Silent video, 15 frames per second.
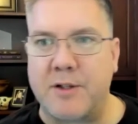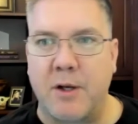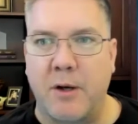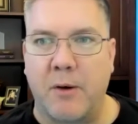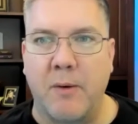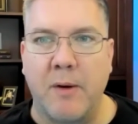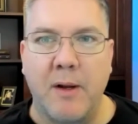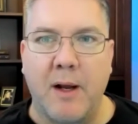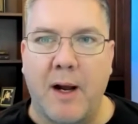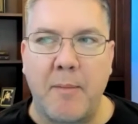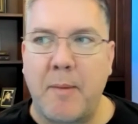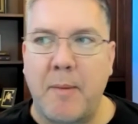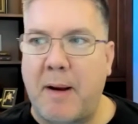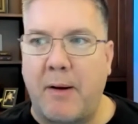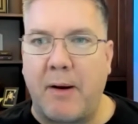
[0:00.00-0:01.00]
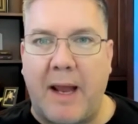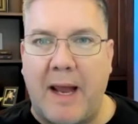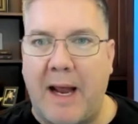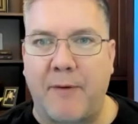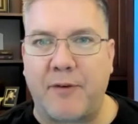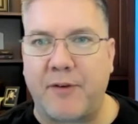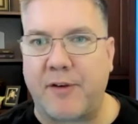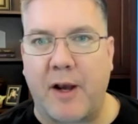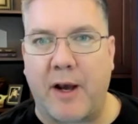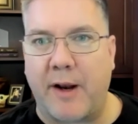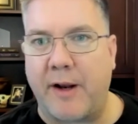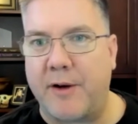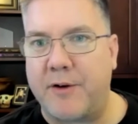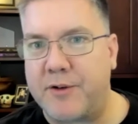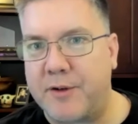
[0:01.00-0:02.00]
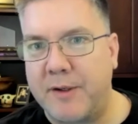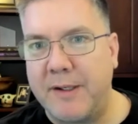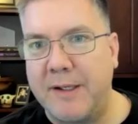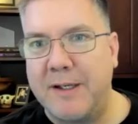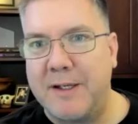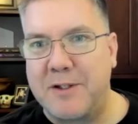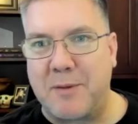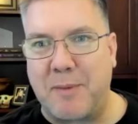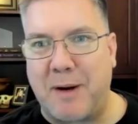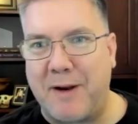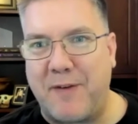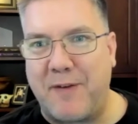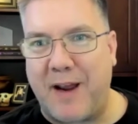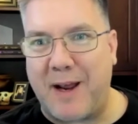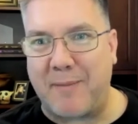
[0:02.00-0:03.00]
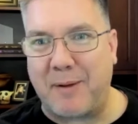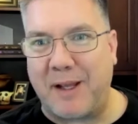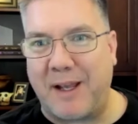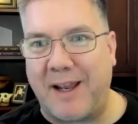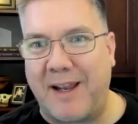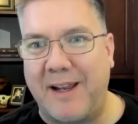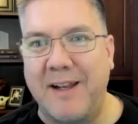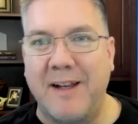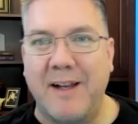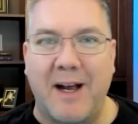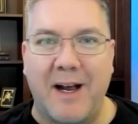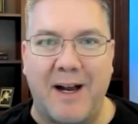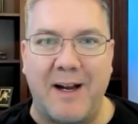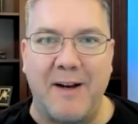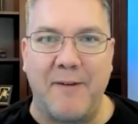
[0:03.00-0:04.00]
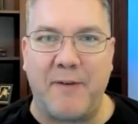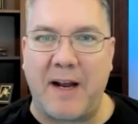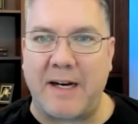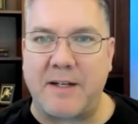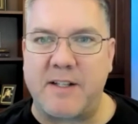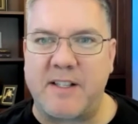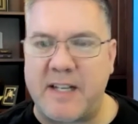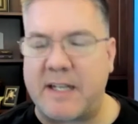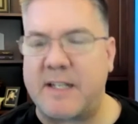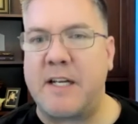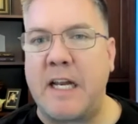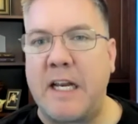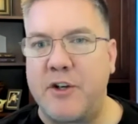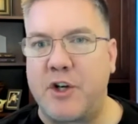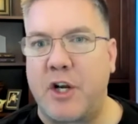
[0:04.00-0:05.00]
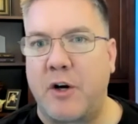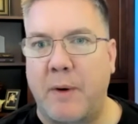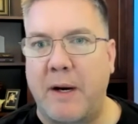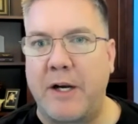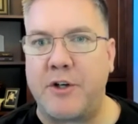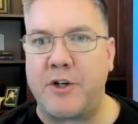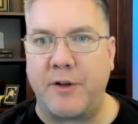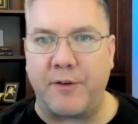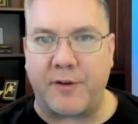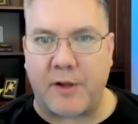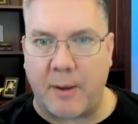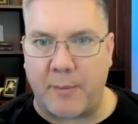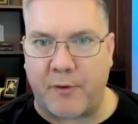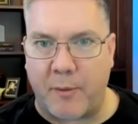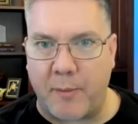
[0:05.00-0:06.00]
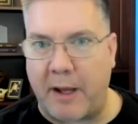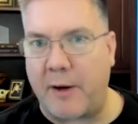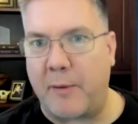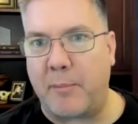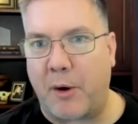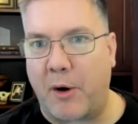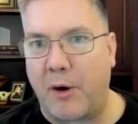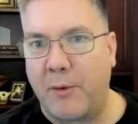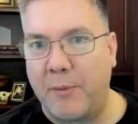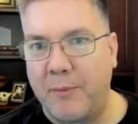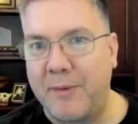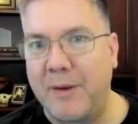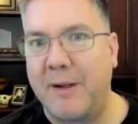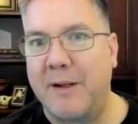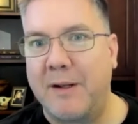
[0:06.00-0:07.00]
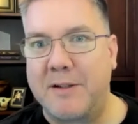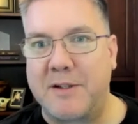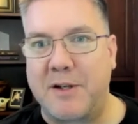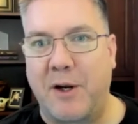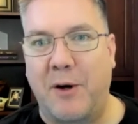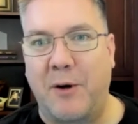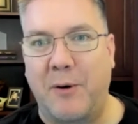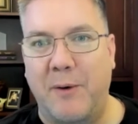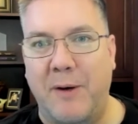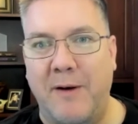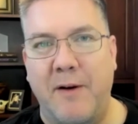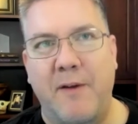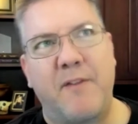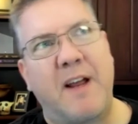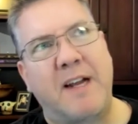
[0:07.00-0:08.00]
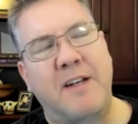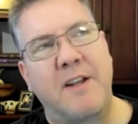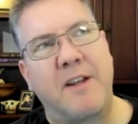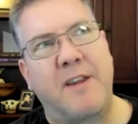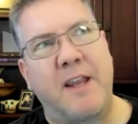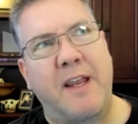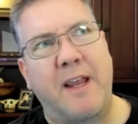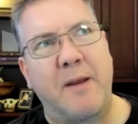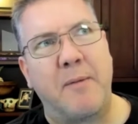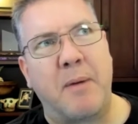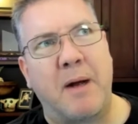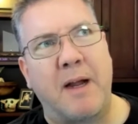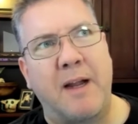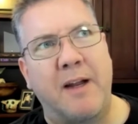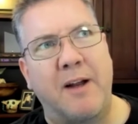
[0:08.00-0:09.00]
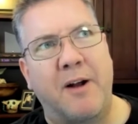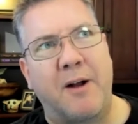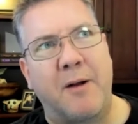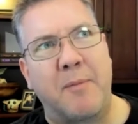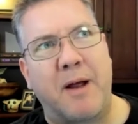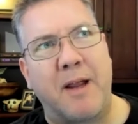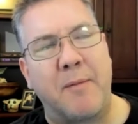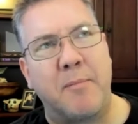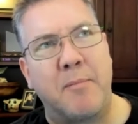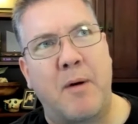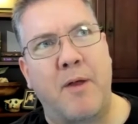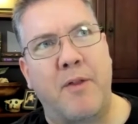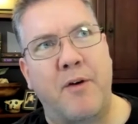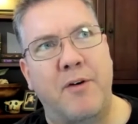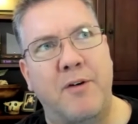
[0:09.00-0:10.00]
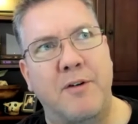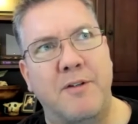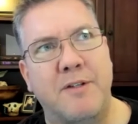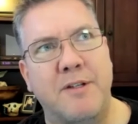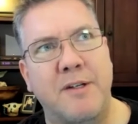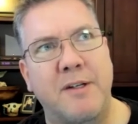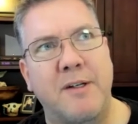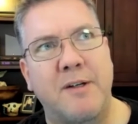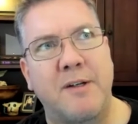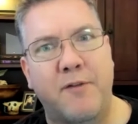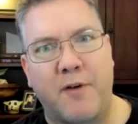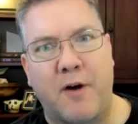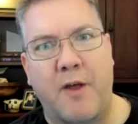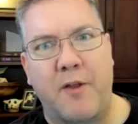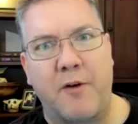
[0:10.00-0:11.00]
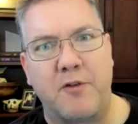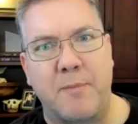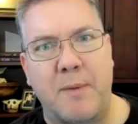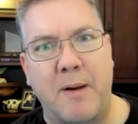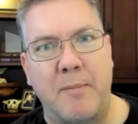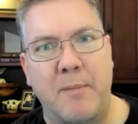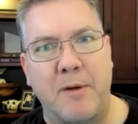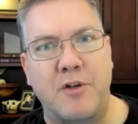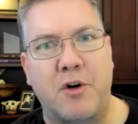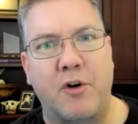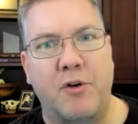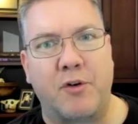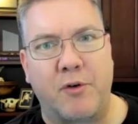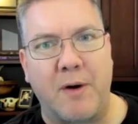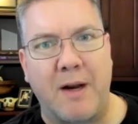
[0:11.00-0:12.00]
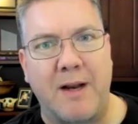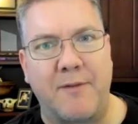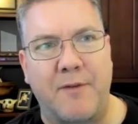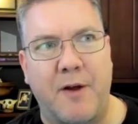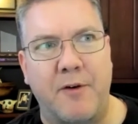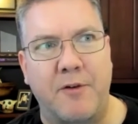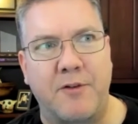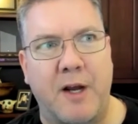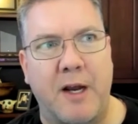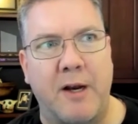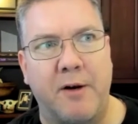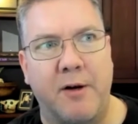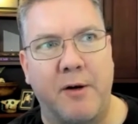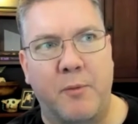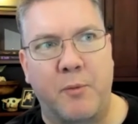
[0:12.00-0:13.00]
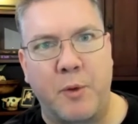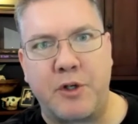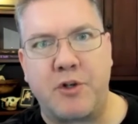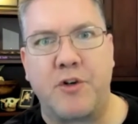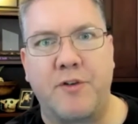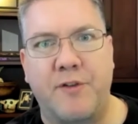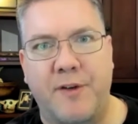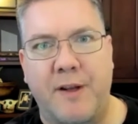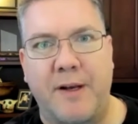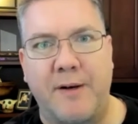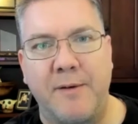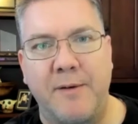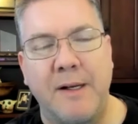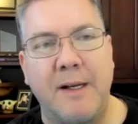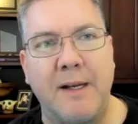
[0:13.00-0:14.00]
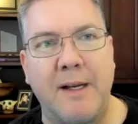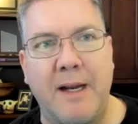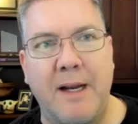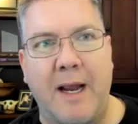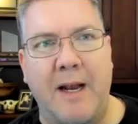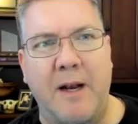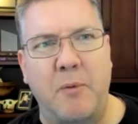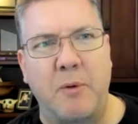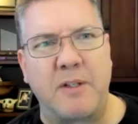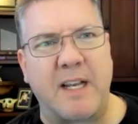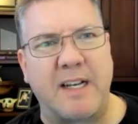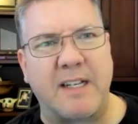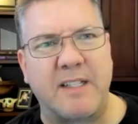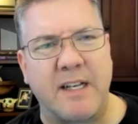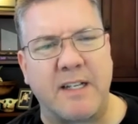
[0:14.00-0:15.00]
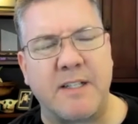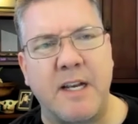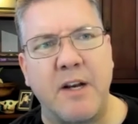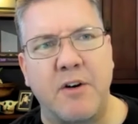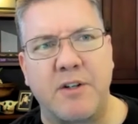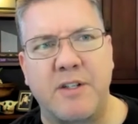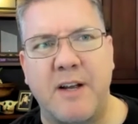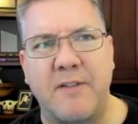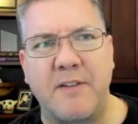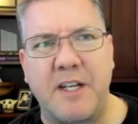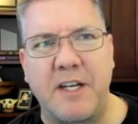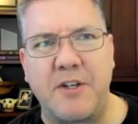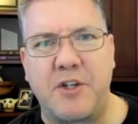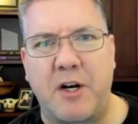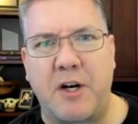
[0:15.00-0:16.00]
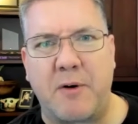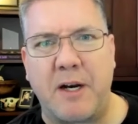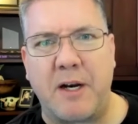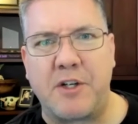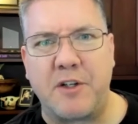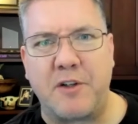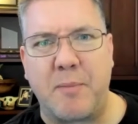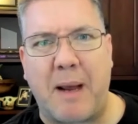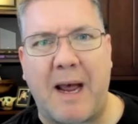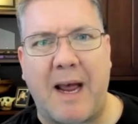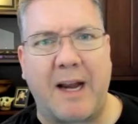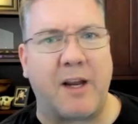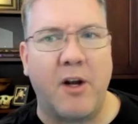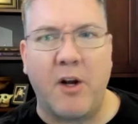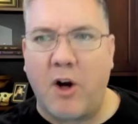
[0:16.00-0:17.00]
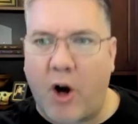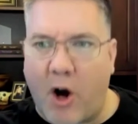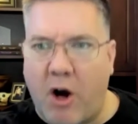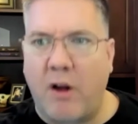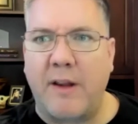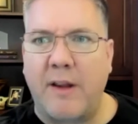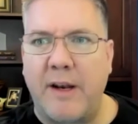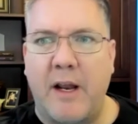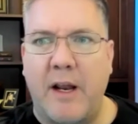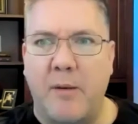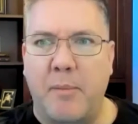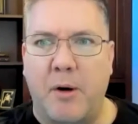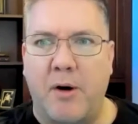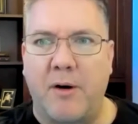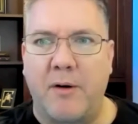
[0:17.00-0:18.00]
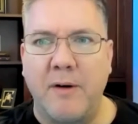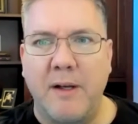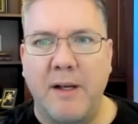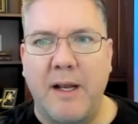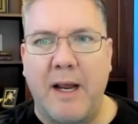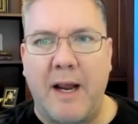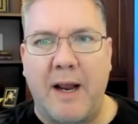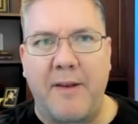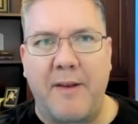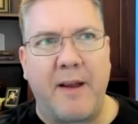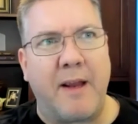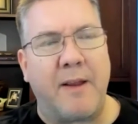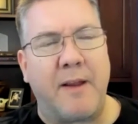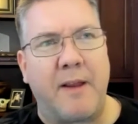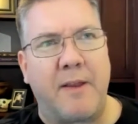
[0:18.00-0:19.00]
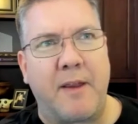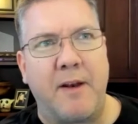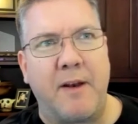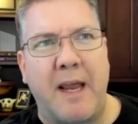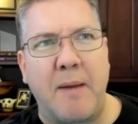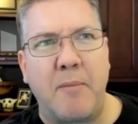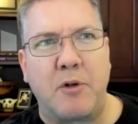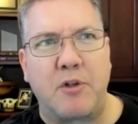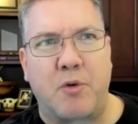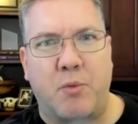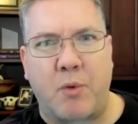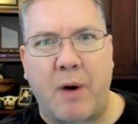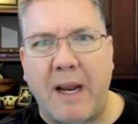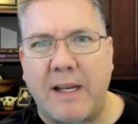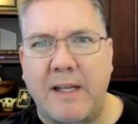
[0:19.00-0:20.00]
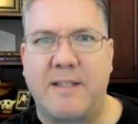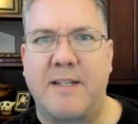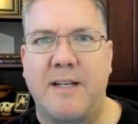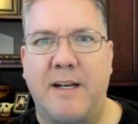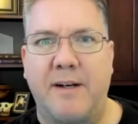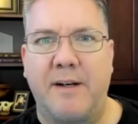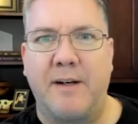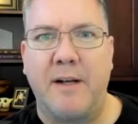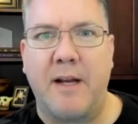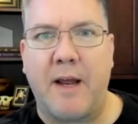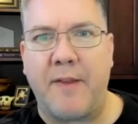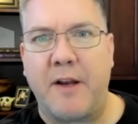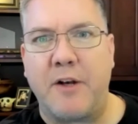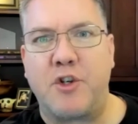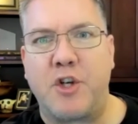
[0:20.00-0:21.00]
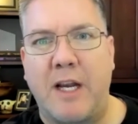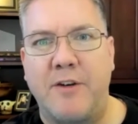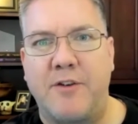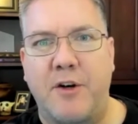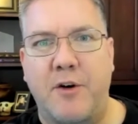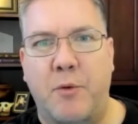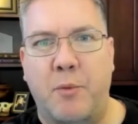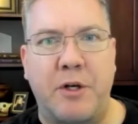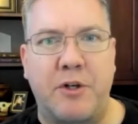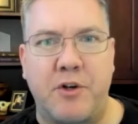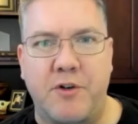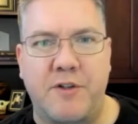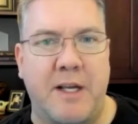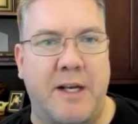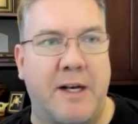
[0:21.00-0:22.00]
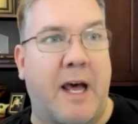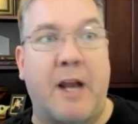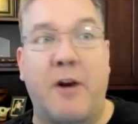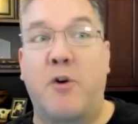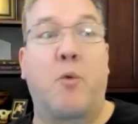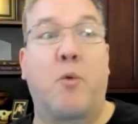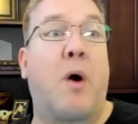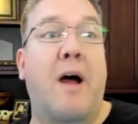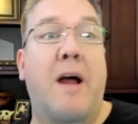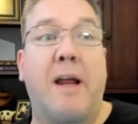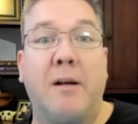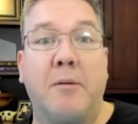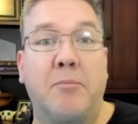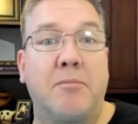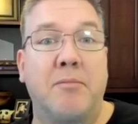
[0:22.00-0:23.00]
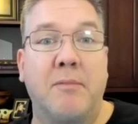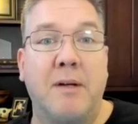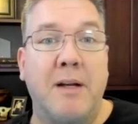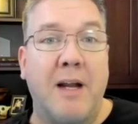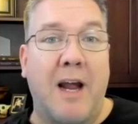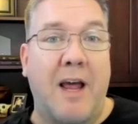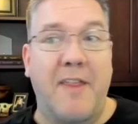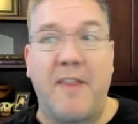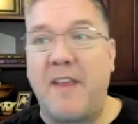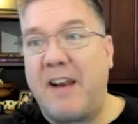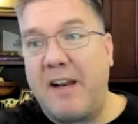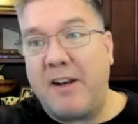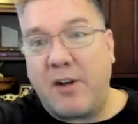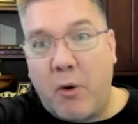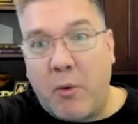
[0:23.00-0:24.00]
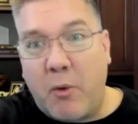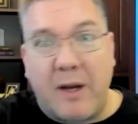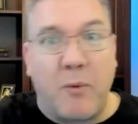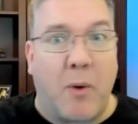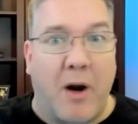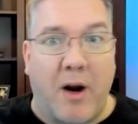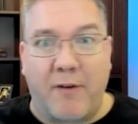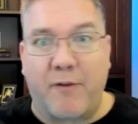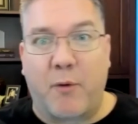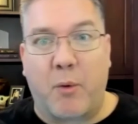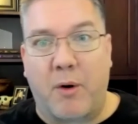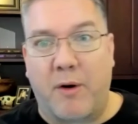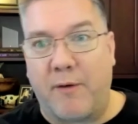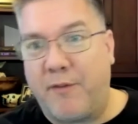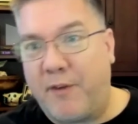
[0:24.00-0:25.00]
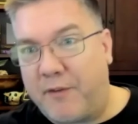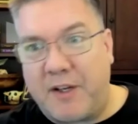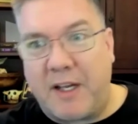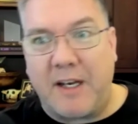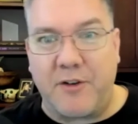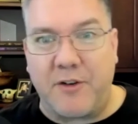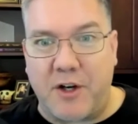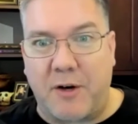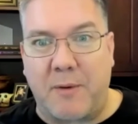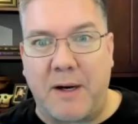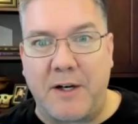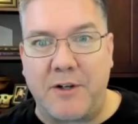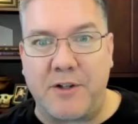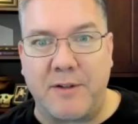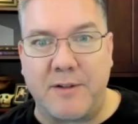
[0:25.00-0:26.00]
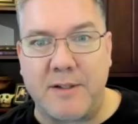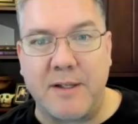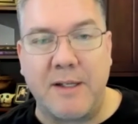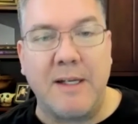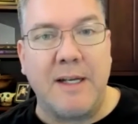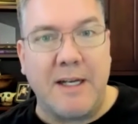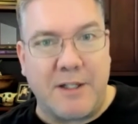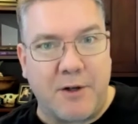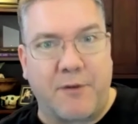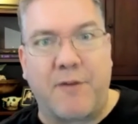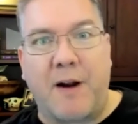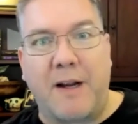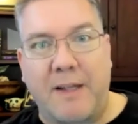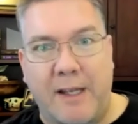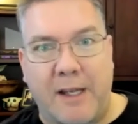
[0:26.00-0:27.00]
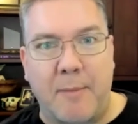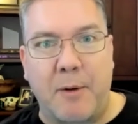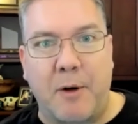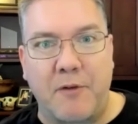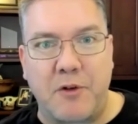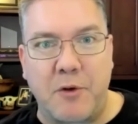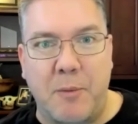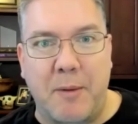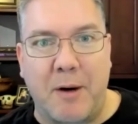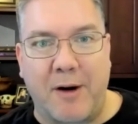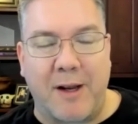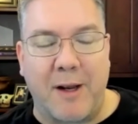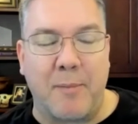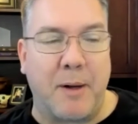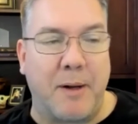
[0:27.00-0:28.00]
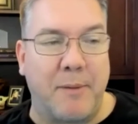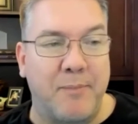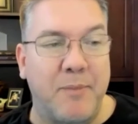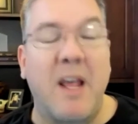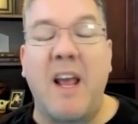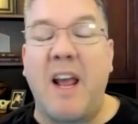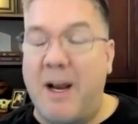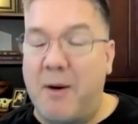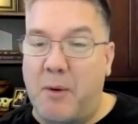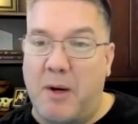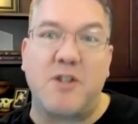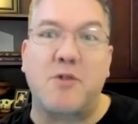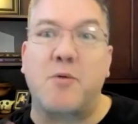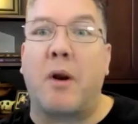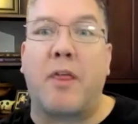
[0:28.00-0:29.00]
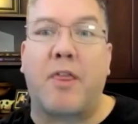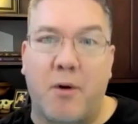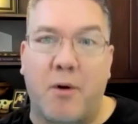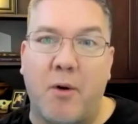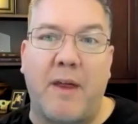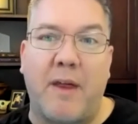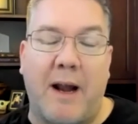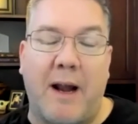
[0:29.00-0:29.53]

So I'm about half Scottish. So my family, in fact, 16 generations come from Edinburgh. So in fact, on my mother's father's, my maternal grandfather's side, Richardson, and it was like 16 or 17 generations back, all in Edinburgh. And the name was Rickerson, and then changed it to Richardson. I don't know why. And then they didn't go anywhere for 15 generations until finally coming over to America. But anyway, just want to throw